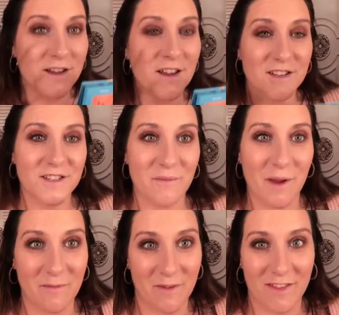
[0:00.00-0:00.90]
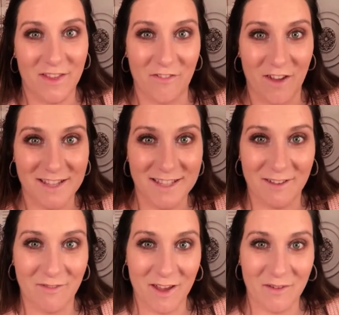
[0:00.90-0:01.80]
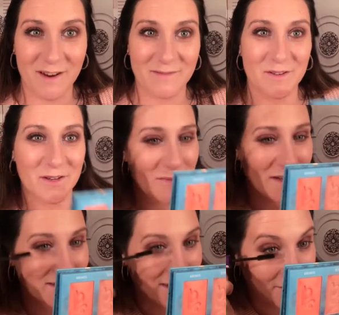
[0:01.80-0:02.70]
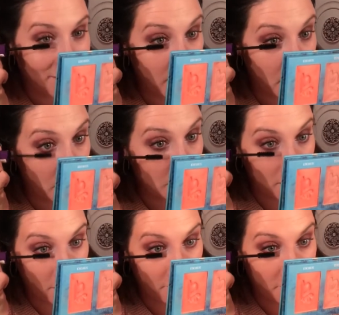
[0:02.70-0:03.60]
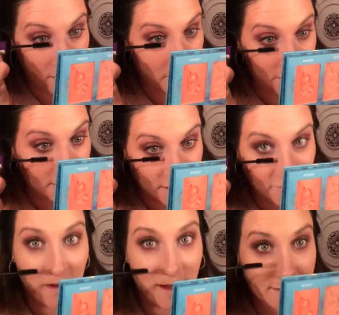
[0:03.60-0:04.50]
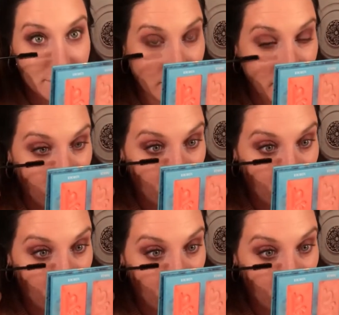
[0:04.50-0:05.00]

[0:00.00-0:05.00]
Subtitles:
Don't mind the face I make when I'm doing mascara. I know we all have that crazy face, right?